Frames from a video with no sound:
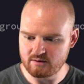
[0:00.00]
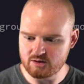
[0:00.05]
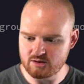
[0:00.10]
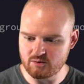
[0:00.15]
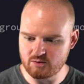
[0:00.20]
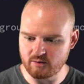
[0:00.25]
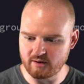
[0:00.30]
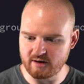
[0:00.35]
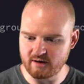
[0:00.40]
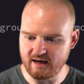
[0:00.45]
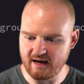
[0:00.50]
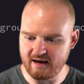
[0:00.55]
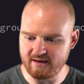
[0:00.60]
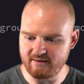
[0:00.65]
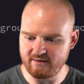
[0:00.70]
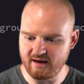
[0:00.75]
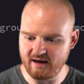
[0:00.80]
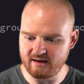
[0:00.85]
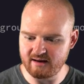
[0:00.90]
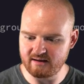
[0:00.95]
so we're gonna
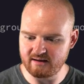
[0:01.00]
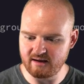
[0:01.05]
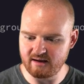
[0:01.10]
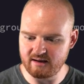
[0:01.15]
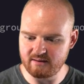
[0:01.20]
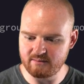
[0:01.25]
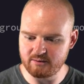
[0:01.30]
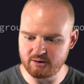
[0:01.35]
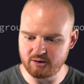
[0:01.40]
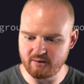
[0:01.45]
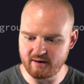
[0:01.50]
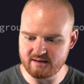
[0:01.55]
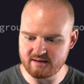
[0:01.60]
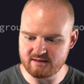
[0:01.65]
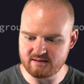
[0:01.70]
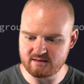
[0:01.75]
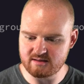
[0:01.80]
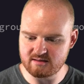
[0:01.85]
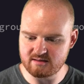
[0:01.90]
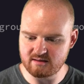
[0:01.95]
add that
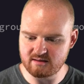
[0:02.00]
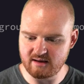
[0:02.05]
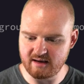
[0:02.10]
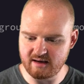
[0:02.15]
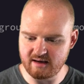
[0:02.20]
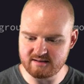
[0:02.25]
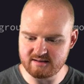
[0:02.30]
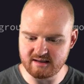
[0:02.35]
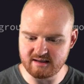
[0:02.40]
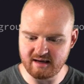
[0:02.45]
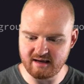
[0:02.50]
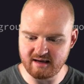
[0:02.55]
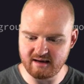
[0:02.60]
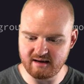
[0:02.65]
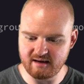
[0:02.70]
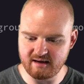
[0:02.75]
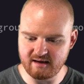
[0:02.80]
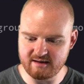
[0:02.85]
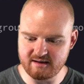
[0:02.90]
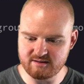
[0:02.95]
AWS
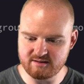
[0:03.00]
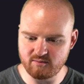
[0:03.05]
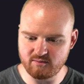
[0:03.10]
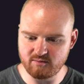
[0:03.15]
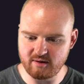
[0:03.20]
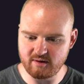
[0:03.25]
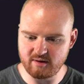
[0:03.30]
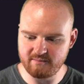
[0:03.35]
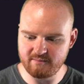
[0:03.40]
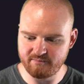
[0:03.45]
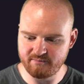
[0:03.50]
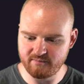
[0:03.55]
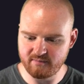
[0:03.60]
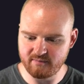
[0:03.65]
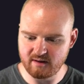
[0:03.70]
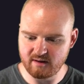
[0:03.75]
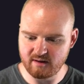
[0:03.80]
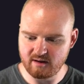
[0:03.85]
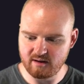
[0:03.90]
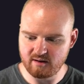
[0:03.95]
SDK S3,
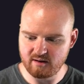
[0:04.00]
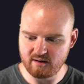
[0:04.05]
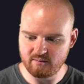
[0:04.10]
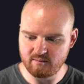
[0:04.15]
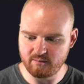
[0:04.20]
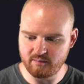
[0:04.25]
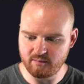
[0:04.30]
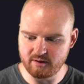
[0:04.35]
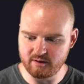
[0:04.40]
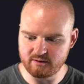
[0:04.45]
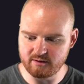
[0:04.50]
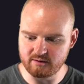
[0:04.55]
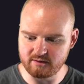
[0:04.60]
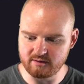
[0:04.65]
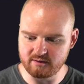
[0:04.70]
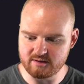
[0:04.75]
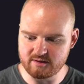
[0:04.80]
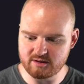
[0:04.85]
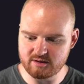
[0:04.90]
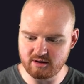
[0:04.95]
bundle
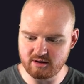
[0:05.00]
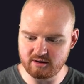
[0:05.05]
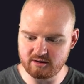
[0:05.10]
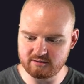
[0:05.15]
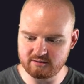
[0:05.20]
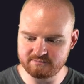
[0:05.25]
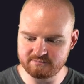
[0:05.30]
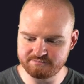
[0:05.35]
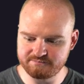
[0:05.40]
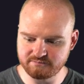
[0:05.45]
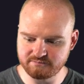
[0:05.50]
install.